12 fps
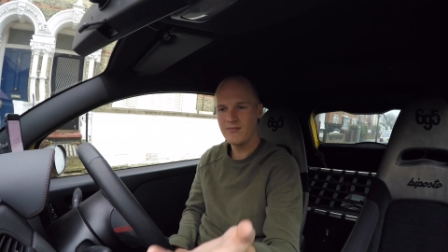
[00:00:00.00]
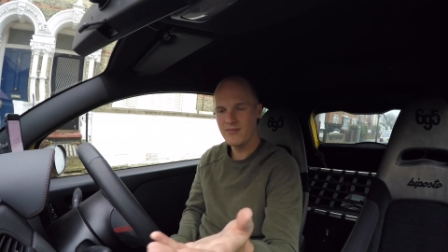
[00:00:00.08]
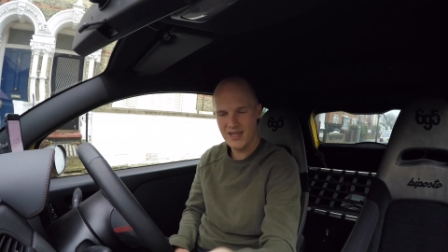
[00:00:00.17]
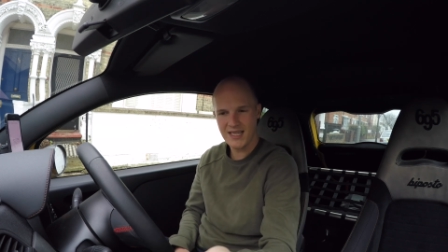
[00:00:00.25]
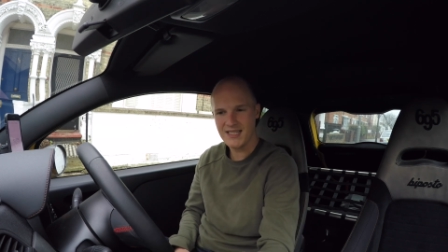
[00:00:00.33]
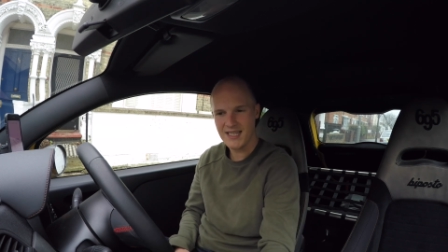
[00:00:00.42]

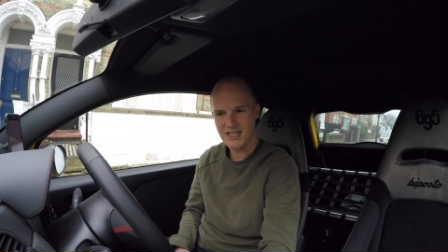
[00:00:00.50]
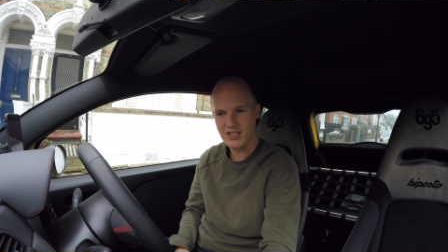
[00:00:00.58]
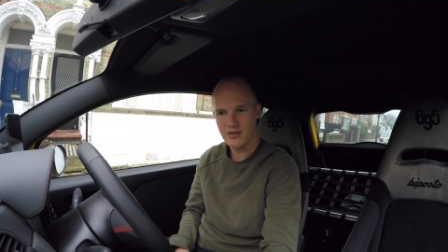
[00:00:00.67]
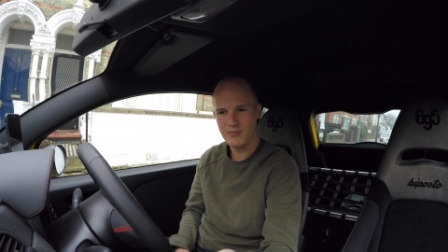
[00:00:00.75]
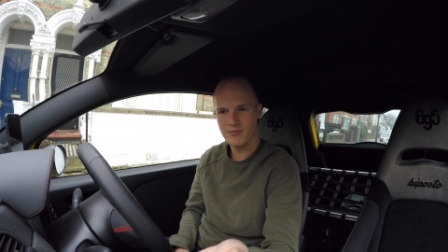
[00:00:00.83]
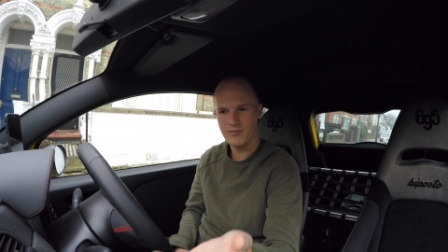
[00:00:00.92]
this
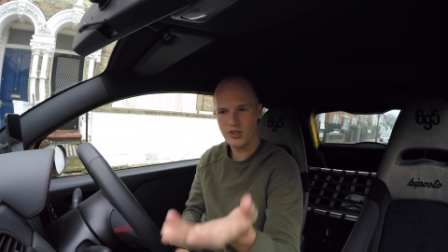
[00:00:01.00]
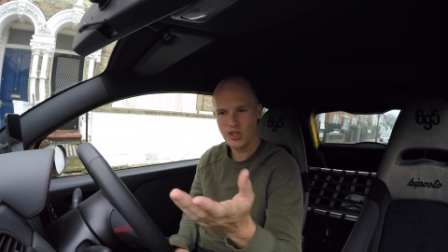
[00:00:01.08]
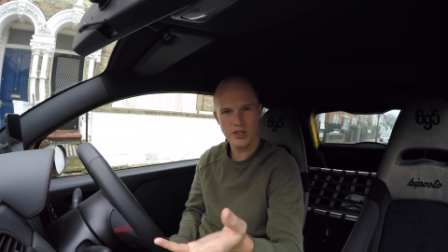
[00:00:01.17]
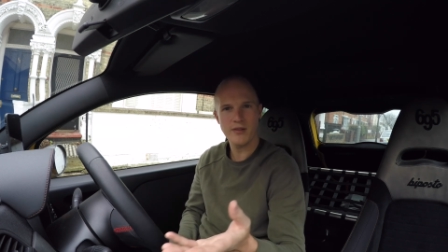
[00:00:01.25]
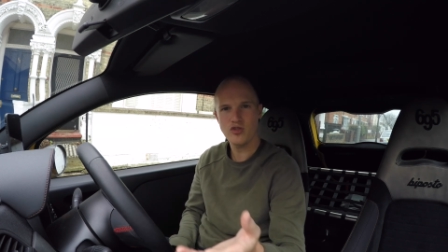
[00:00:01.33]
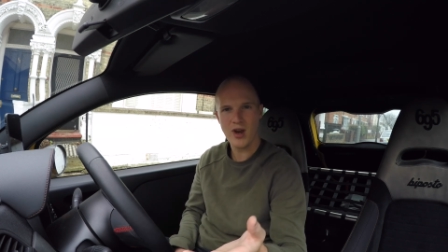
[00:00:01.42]
system
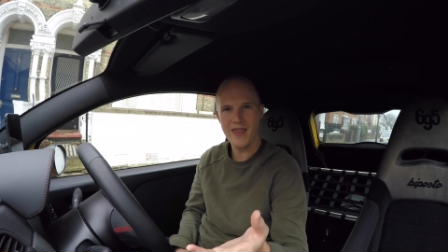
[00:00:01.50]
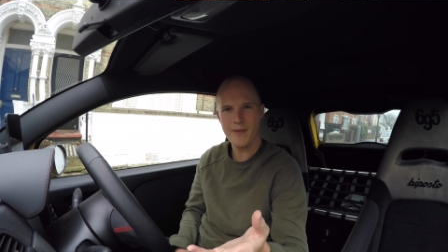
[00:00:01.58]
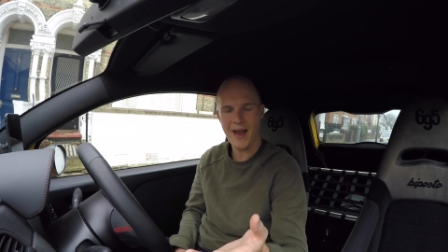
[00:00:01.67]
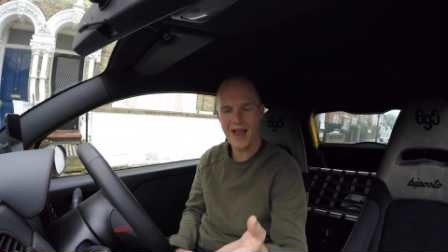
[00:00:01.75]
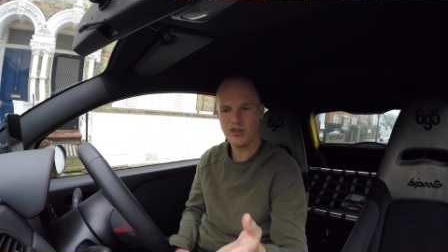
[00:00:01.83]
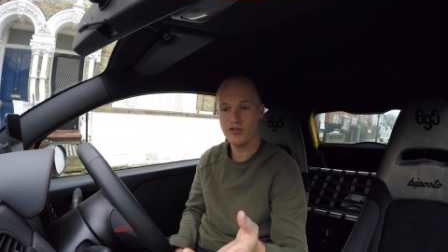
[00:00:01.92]
should have drained
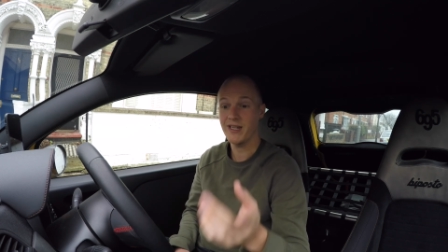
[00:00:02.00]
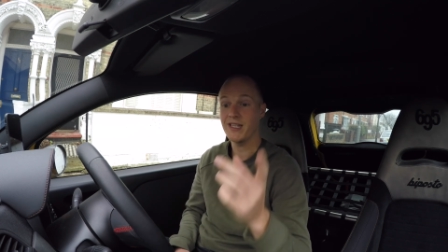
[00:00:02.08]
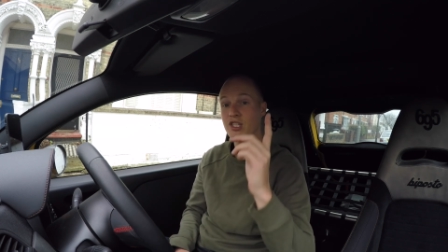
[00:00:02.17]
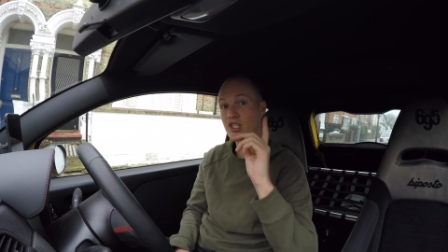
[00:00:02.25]
the batteries.